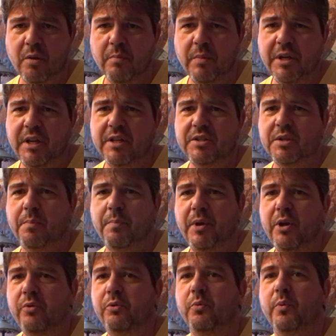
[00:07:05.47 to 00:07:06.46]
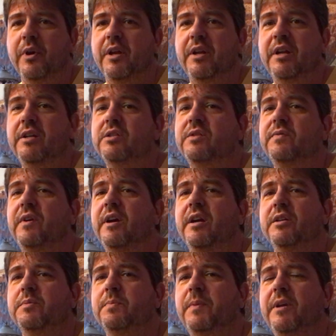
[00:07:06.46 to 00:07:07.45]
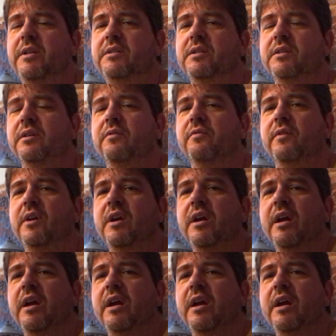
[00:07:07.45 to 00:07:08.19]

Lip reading: Because a booth rent is very expensive.